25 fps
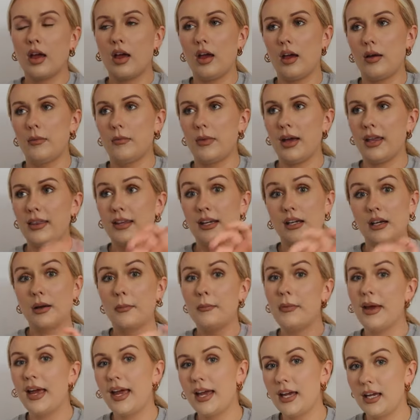um, and then
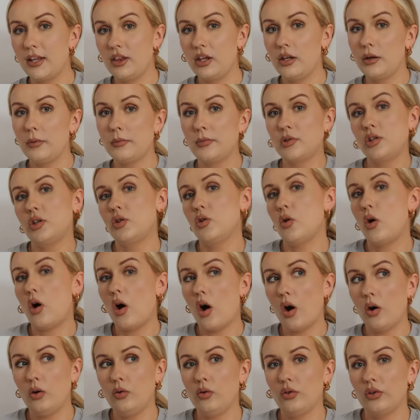compare them to your
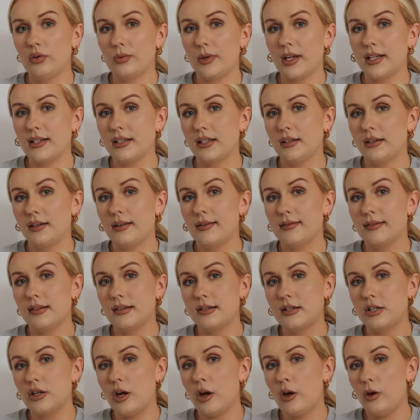own sweaters
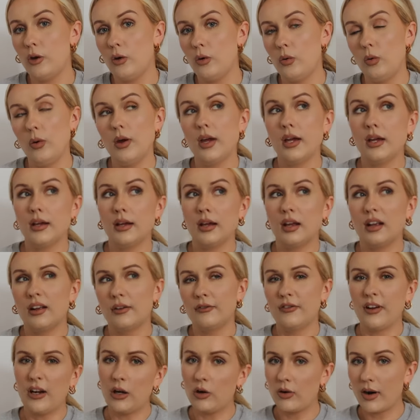to
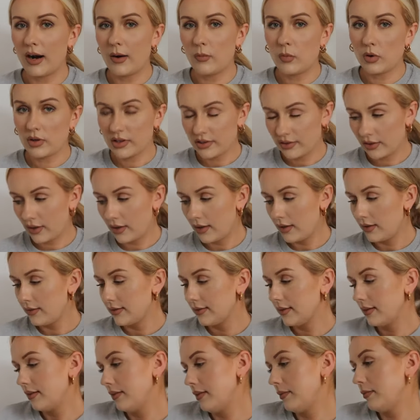figure out what
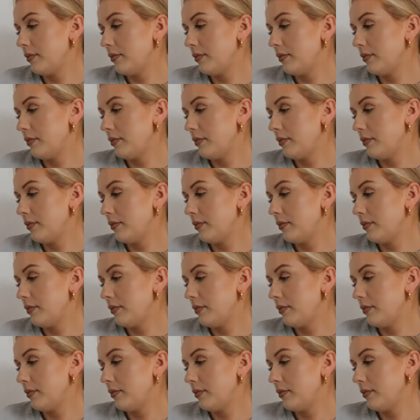size